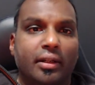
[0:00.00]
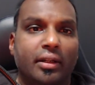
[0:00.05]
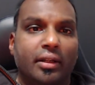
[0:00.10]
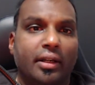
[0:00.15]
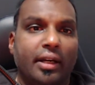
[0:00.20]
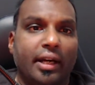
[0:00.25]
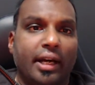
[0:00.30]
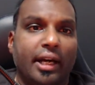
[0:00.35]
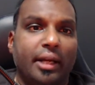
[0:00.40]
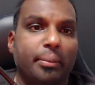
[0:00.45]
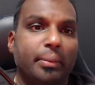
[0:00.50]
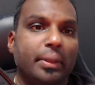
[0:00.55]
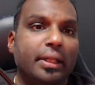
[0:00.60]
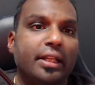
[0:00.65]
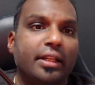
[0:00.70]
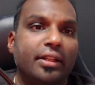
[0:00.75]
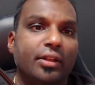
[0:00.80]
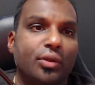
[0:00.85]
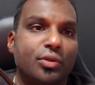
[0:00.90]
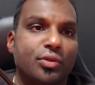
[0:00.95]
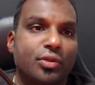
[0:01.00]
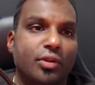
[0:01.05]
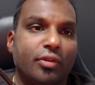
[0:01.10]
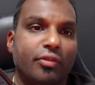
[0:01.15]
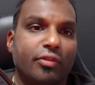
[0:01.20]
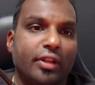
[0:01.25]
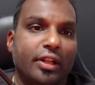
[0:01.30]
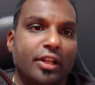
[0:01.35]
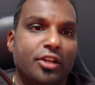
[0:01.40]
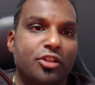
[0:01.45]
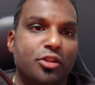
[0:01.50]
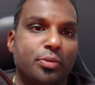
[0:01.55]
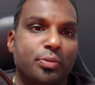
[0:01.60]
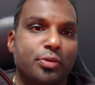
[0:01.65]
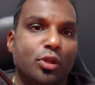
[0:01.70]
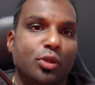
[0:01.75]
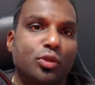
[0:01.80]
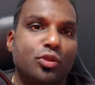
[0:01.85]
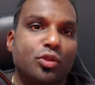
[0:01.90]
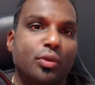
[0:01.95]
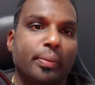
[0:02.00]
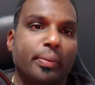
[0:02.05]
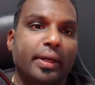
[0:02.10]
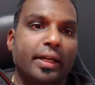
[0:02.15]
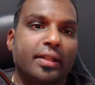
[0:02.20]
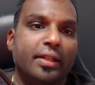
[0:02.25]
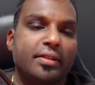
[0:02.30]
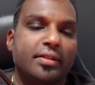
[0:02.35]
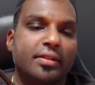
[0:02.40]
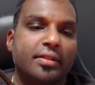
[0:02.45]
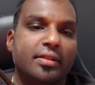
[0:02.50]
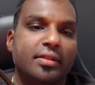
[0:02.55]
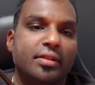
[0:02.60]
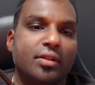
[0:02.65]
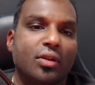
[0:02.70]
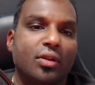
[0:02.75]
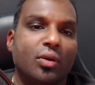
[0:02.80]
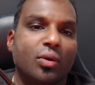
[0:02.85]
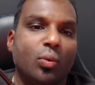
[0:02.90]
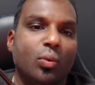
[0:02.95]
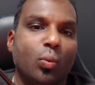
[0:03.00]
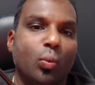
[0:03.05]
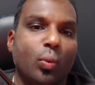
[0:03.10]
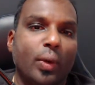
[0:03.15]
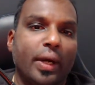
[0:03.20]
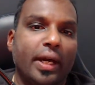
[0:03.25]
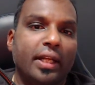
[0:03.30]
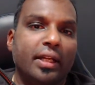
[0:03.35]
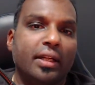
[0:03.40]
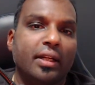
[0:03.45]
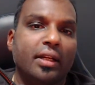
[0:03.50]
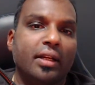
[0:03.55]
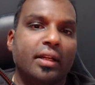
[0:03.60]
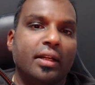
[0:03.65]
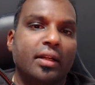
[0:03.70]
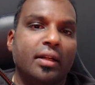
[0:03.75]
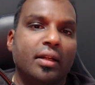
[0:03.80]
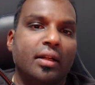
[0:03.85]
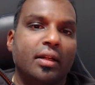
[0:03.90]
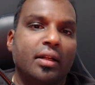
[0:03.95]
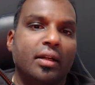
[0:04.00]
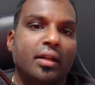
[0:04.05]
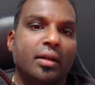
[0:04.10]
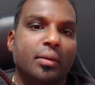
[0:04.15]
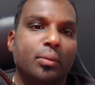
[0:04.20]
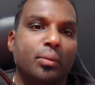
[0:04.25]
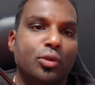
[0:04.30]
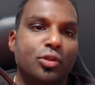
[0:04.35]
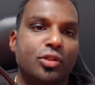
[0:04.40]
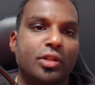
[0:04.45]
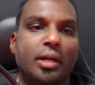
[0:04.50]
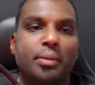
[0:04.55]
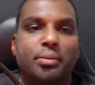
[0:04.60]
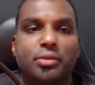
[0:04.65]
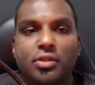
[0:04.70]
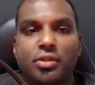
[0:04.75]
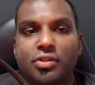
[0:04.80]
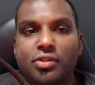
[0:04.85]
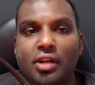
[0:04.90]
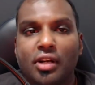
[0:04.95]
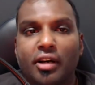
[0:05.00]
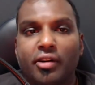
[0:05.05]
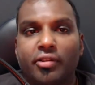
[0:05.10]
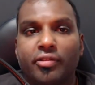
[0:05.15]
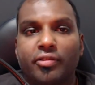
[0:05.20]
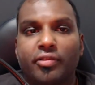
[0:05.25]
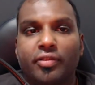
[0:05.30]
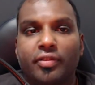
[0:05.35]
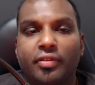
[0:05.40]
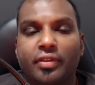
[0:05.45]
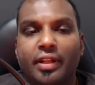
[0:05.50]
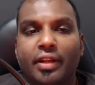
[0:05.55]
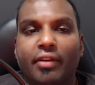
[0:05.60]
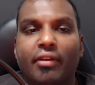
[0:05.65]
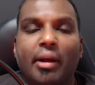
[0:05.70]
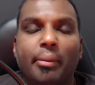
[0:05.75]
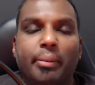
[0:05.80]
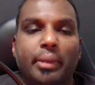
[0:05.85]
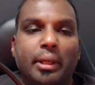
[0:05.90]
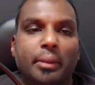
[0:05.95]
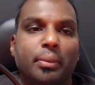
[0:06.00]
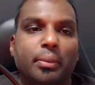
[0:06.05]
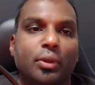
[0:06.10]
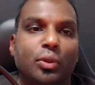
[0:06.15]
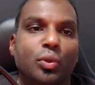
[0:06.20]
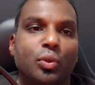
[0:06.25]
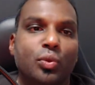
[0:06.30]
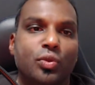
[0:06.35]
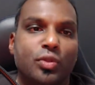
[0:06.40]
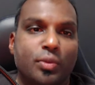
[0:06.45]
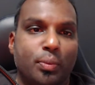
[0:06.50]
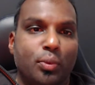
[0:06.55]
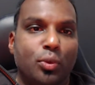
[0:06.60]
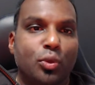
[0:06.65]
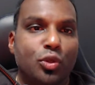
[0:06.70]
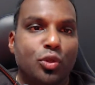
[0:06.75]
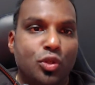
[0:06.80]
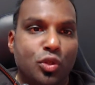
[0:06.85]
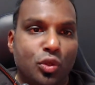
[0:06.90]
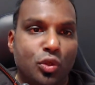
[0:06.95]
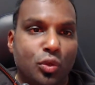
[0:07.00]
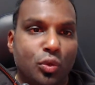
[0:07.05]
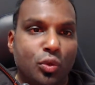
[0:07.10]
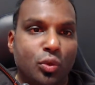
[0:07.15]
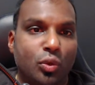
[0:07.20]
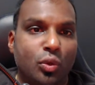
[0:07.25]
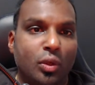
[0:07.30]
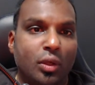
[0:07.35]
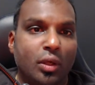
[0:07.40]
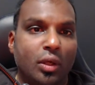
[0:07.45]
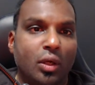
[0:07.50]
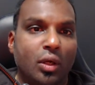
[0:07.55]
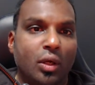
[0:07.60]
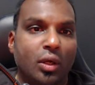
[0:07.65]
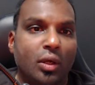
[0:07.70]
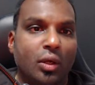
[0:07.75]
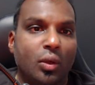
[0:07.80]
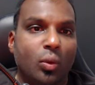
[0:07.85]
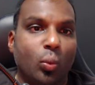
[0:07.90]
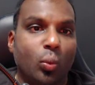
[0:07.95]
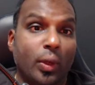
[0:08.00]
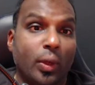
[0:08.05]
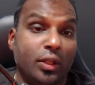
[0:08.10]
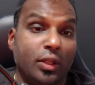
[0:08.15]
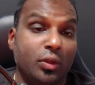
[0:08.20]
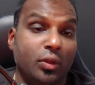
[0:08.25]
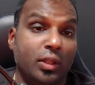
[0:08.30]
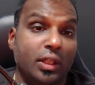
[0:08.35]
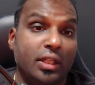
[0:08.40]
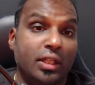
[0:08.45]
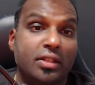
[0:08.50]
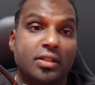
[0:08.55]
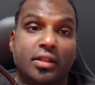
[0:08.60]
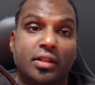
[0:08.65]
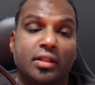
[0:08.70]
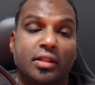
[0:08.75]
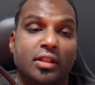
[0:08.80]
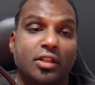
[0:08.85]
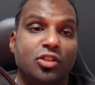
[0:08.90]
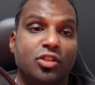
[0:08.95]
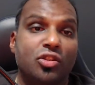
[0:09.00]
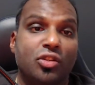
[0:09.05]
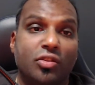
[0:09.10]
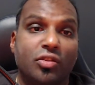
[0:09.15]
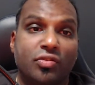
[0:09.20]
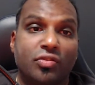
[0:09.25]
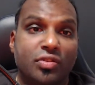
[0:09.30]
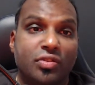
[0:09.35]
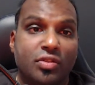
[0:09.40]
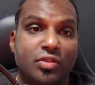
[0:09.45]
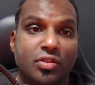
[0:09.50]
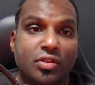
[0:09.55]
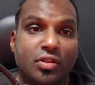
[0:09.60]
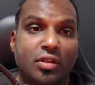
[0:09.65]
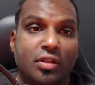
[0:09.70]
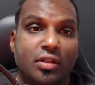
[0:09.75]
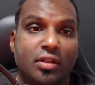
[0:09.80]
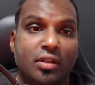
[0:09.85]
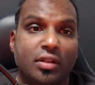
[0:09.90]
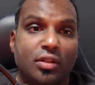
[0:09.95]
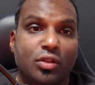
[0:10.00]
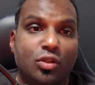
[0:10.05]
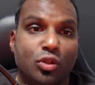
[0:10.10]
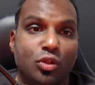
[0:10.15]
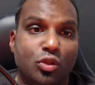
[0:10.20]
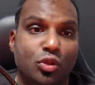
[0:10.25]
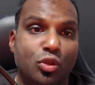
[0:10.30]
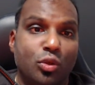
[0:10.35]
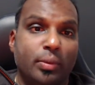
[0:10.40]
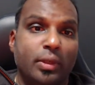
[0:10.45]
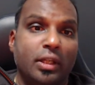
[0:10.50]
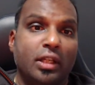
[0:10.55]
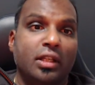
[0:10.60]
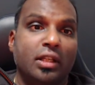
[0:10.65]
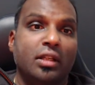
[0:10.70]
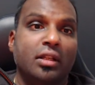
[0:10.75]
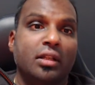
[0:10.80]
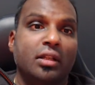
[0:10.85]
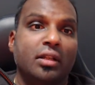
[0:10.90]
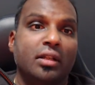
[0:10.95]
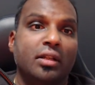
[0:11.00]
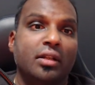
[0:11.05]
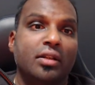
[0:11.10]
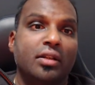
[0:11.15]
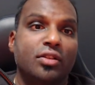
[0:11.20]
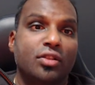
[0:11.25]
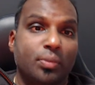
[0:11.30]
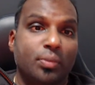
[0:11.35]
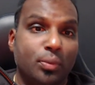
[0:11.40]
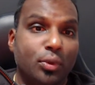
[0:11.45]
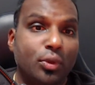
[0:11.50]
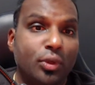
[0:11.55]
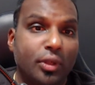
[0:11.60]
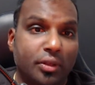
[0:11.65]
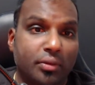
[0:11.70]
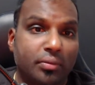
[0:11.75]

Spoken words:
And building those sort of relationships also means when push comes to shove, there are people who support you when you need certain initiatives to be supported.